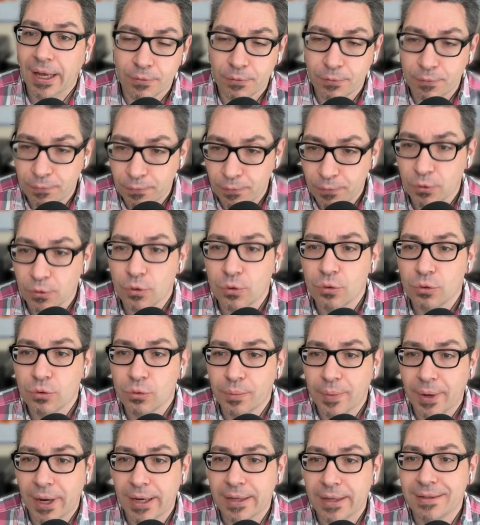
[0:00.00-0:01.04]

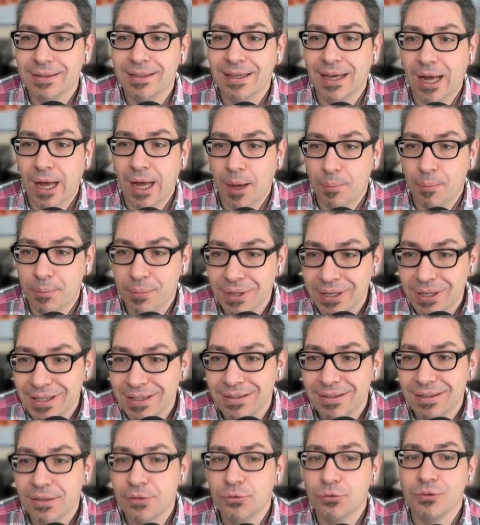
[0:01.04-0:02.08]
followed by the
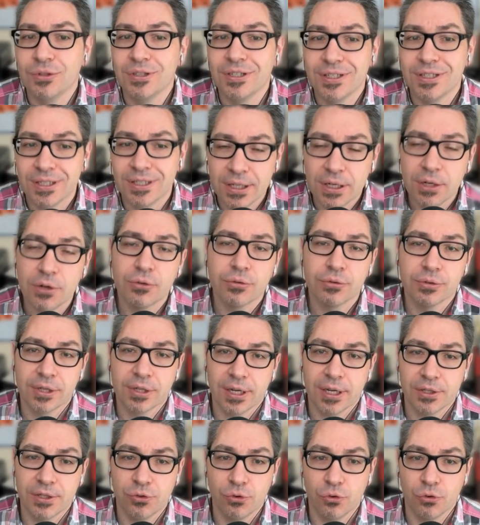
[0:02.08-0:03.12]
ability to
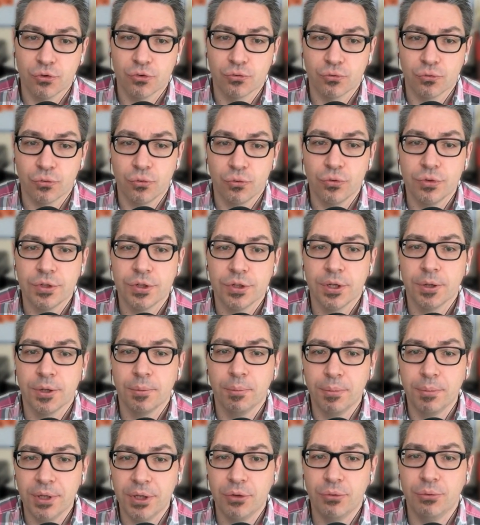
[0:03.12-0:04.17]
synchronize those rules
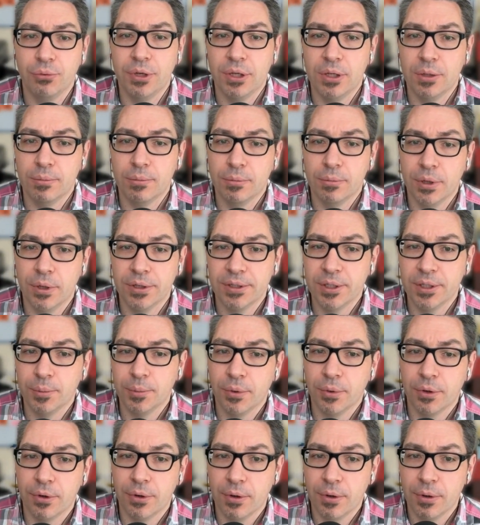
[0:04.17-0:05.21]
between
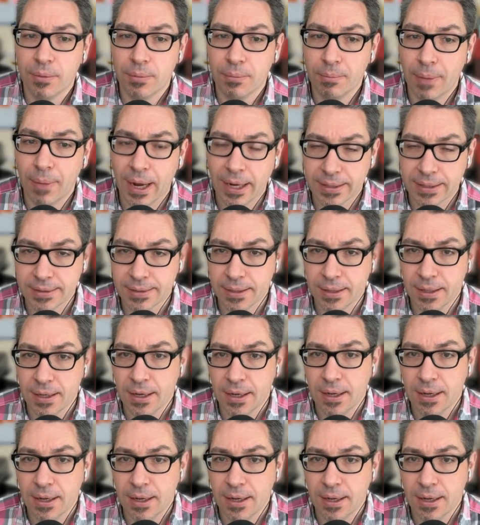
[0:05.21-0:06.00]
multiple Macs.